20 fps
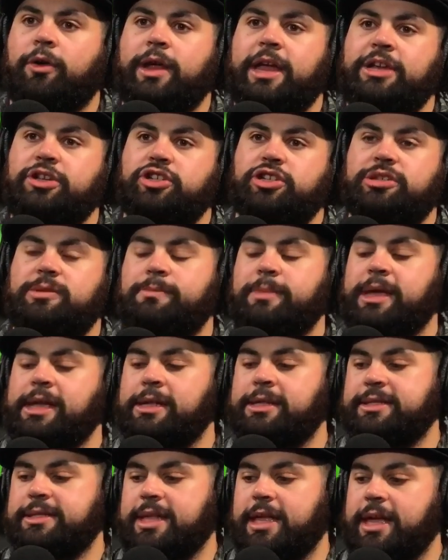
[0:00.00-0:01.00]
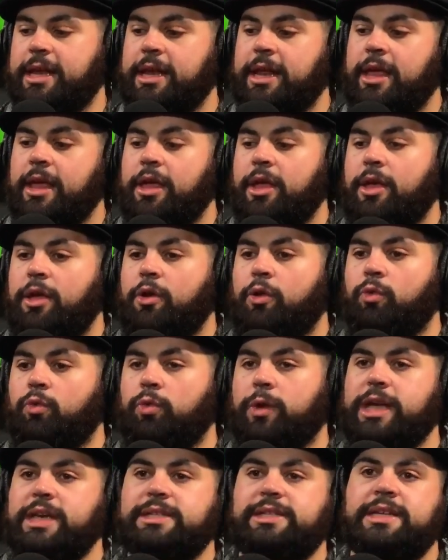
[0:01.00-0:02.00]
It just means that
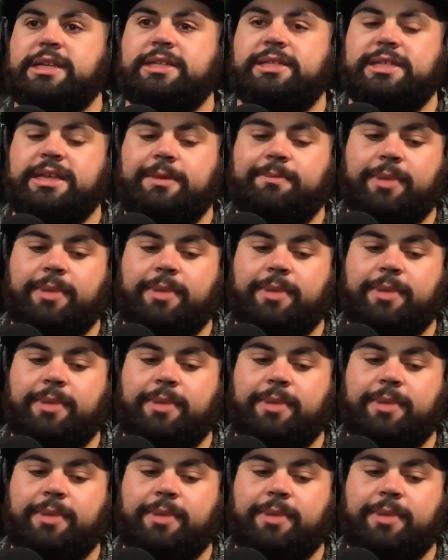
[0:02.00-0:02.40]
recency